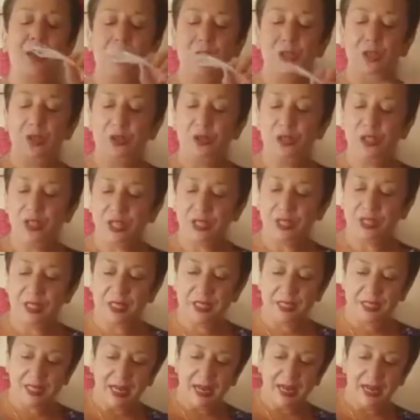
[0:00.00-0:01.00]
you just
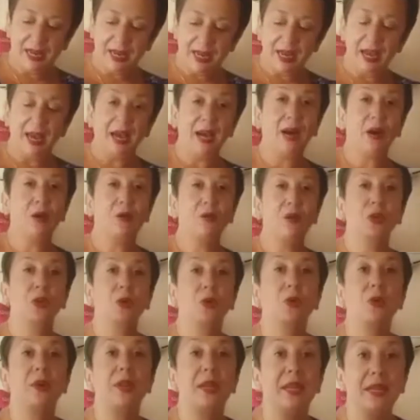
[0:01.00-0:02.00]
take out
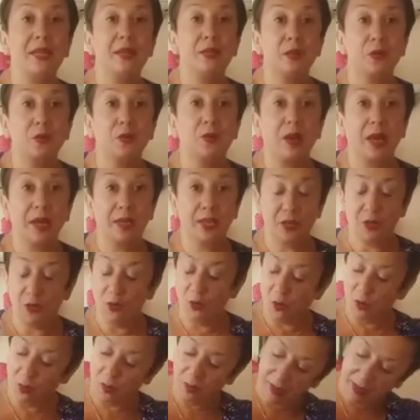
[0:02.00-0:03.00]
your needle like you
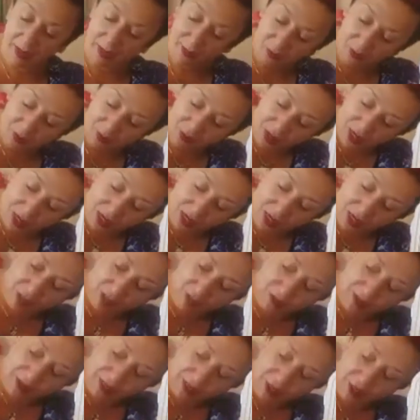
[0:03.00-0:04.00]
normally would.
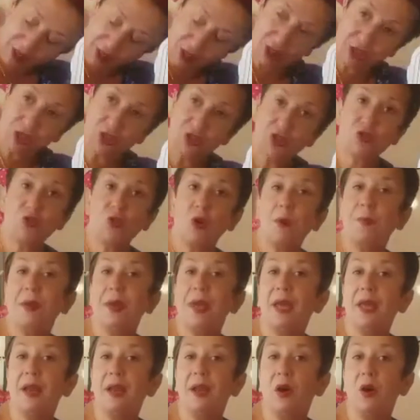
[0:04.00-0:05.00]
So I just drop
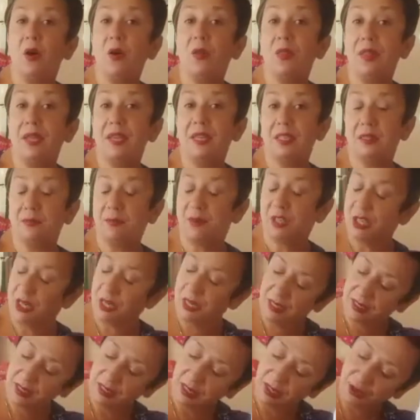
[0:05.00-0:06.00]
it on these
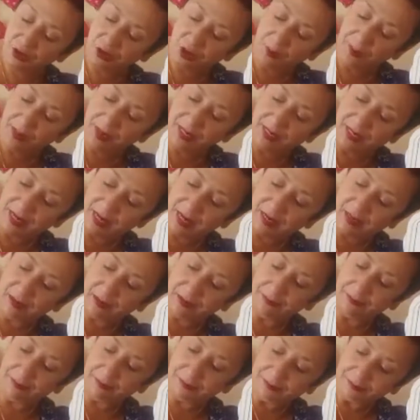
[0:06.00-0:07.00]
machines, I drop it
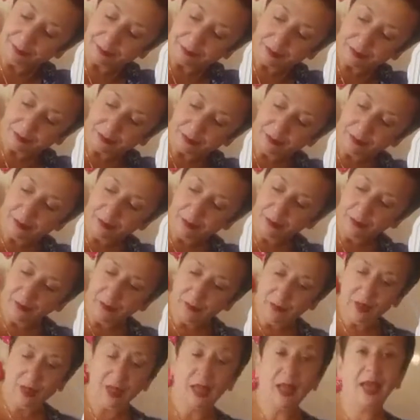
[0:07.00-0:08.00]
down
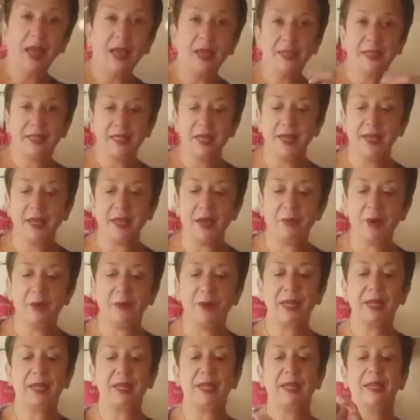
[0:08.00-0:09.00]
and take out my
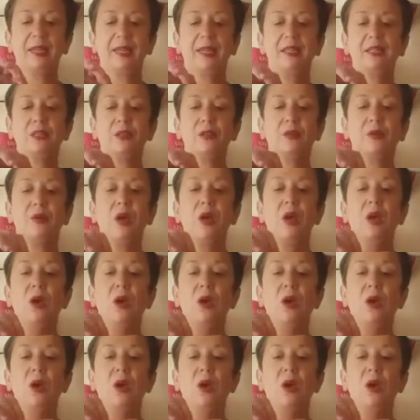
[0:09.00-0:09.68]
regular needle,